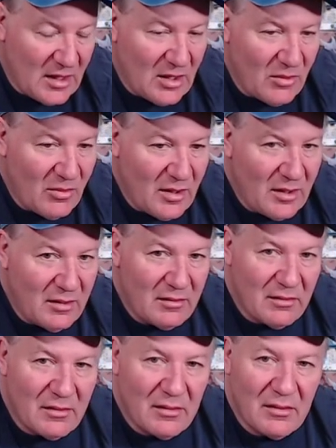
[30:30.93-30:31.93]
Well,
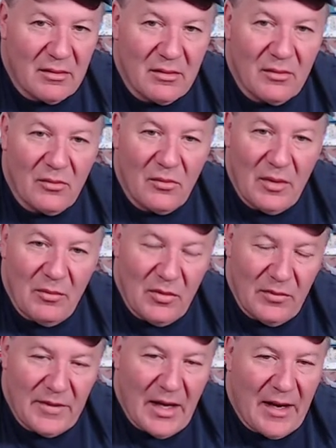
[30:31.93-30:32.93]
we
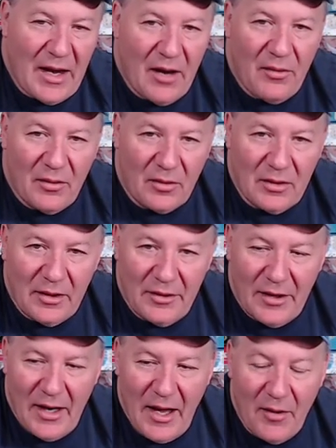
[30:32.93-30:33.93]
moved that out and cleared
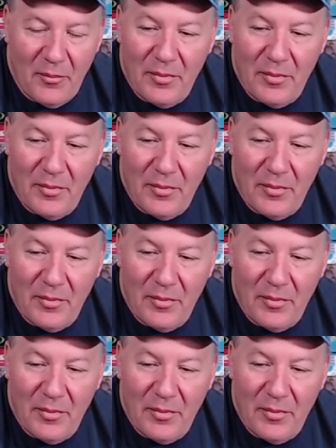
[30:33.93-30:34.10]
it out,